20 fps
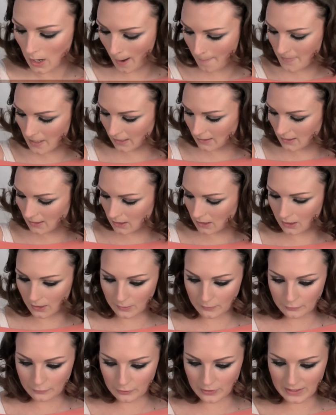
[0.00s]
going to go for a
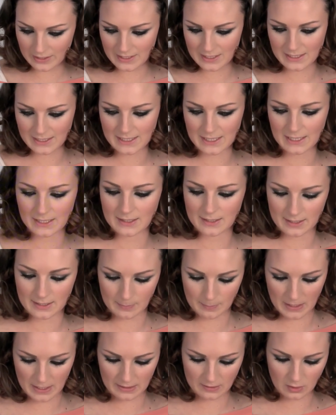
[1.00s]
teensy bit
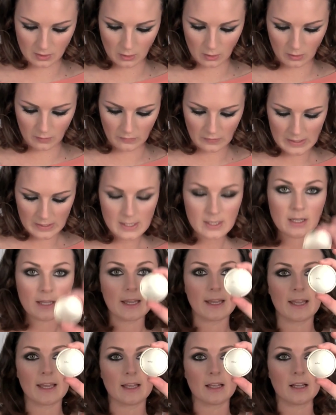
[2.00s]
of
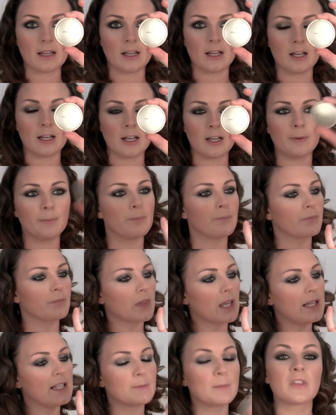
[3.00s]
Elizabeth
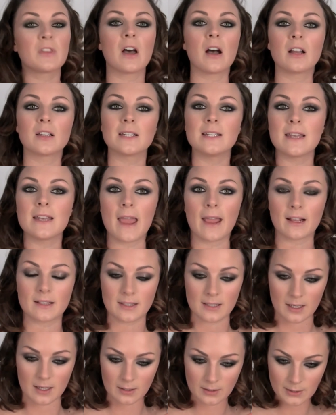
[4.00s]
Arden Nectar
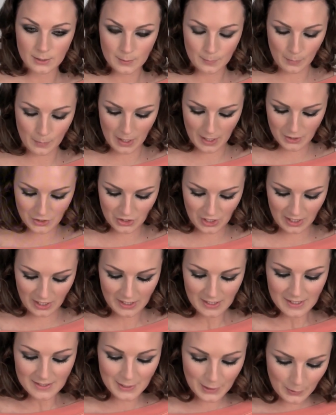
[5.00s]
blusher. It's a
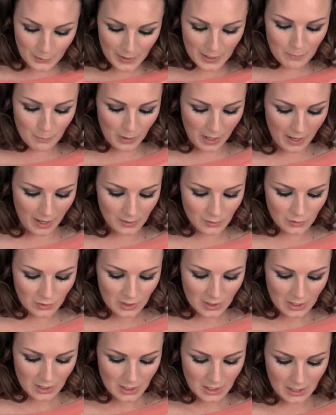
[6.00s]
cream blush,
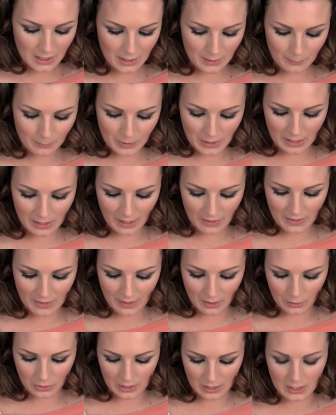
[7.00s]
but I like the healthy
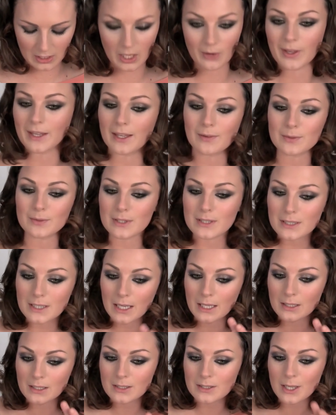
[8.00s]
glow it gives the skin, so
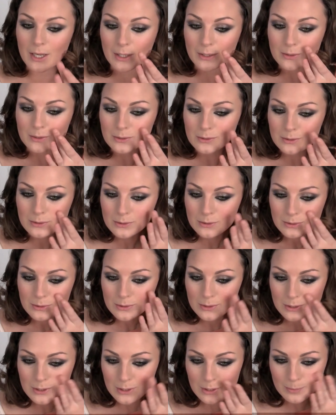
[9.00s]
I'm
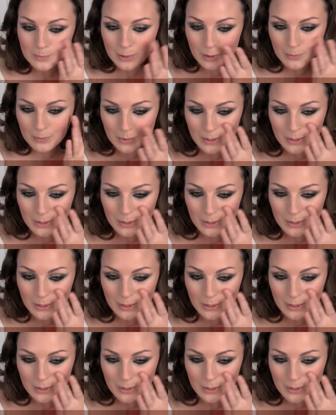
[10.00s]
gonna put that.